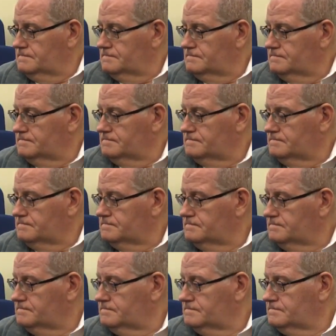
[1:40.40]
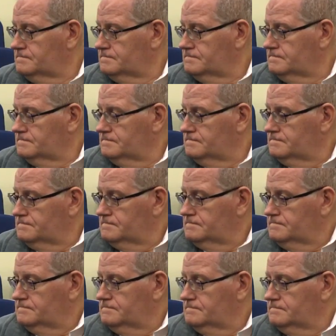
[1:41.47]

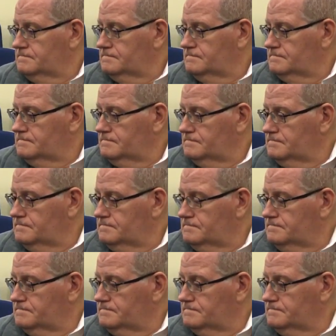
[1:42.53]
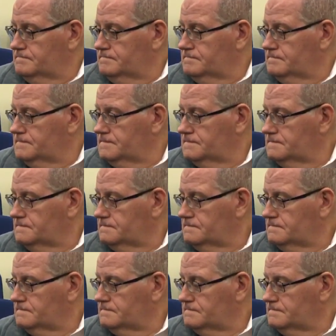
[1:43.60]

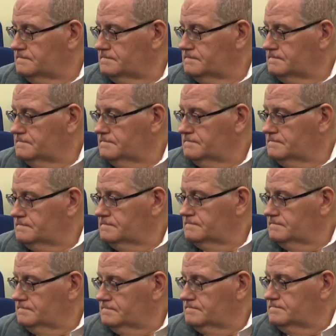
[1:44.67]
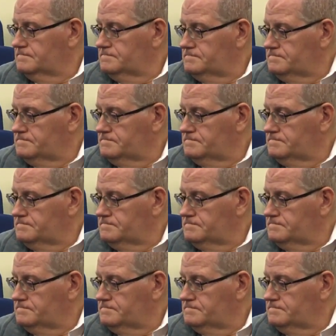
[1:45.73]
This person isn't speaking.